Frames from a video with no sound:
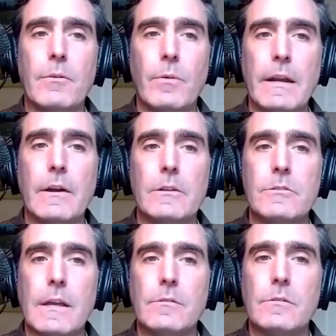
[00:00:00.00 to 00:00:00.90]

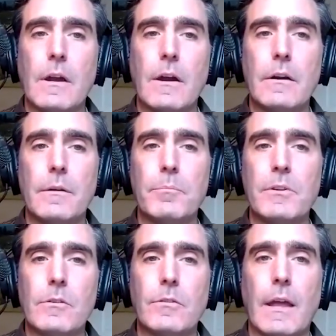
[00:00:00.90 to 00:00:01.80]
Radiology ACR, and
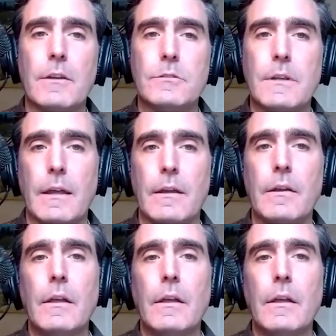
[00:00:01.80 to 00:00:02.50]
please use the hashtag